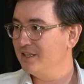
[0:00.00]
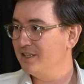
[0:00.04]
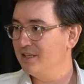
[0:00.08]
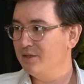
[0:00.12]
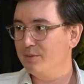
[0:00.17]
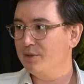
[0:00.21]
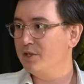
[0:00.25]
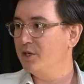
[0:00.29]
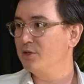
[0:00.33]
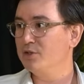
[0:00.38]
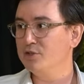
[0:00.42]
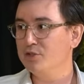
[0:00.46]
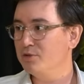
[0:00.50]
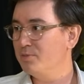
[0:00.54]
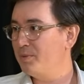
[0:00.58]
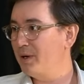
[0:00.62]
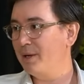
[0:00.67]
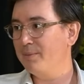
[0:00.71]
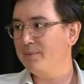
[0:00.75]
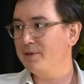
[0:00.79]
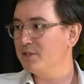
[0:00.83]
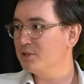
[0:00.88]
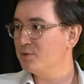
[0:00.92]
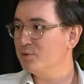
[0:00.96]
We don't do
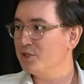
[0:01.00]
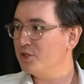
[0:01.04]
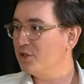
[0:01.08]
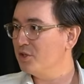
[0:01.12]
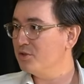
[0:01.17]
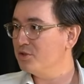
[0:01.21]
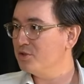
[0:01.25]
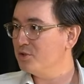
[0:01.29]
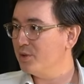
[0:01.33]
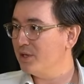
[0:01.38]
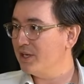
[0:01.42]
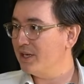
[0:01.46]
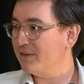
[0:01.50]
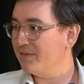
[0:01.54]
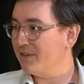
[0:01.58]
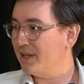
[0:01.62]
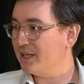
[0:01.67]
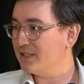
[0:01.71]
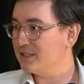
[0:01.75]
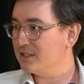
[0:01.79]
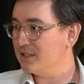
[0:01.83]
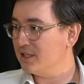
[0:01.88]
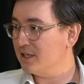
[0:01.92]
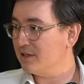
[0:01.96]
payments. We don't do any of
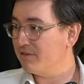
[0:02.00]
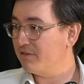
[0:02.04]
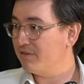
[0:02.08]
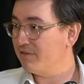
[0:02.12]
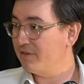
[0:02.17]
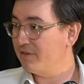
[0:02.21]
that stuff.